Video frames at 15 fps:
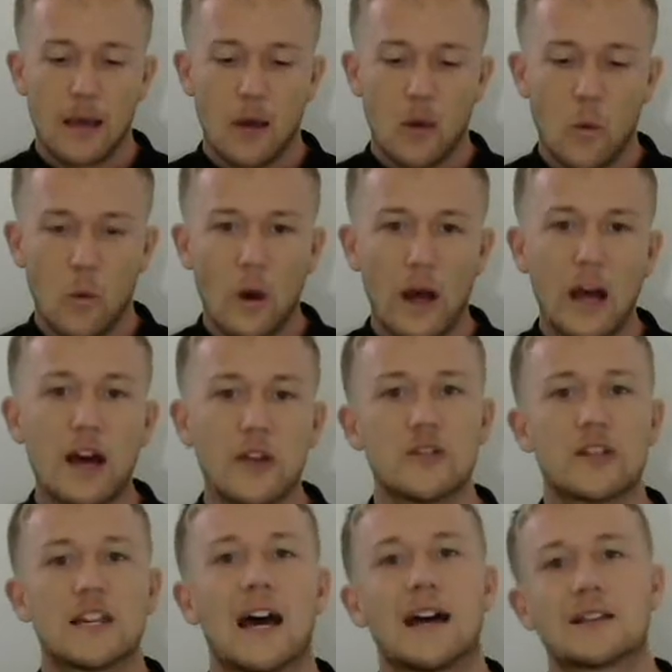What other
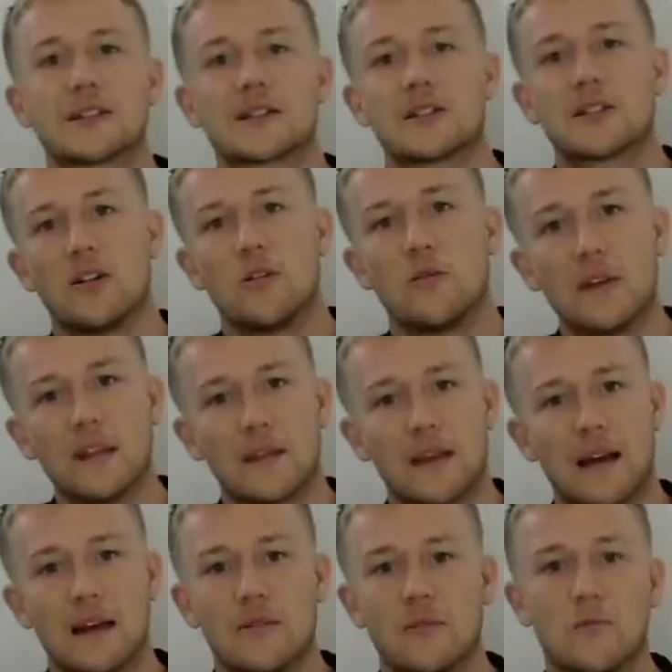tasks go with
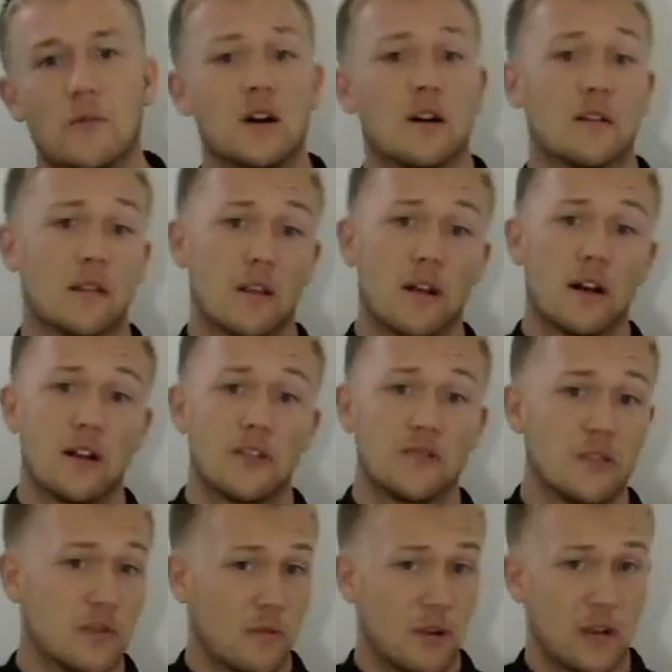that? Well, the laundry
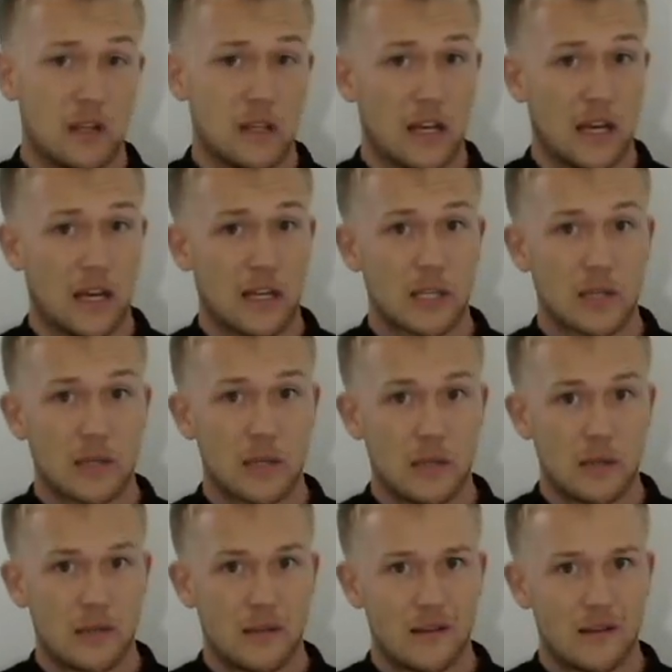is one of the tasks.
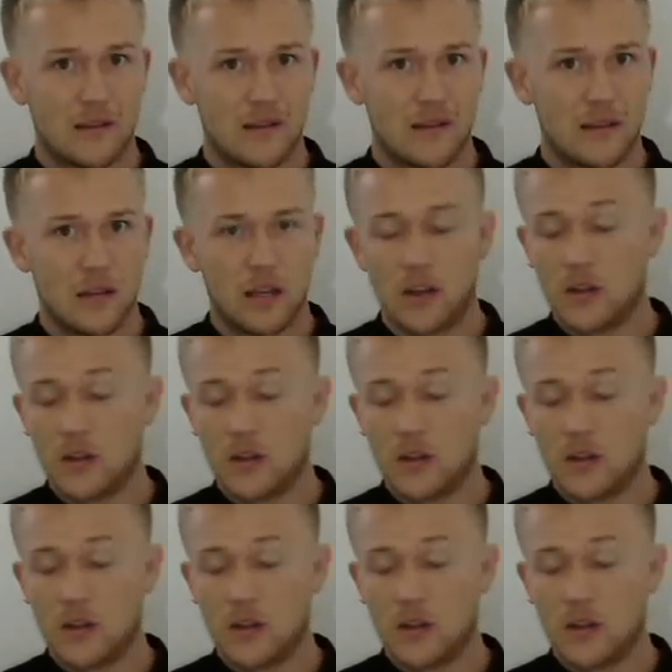The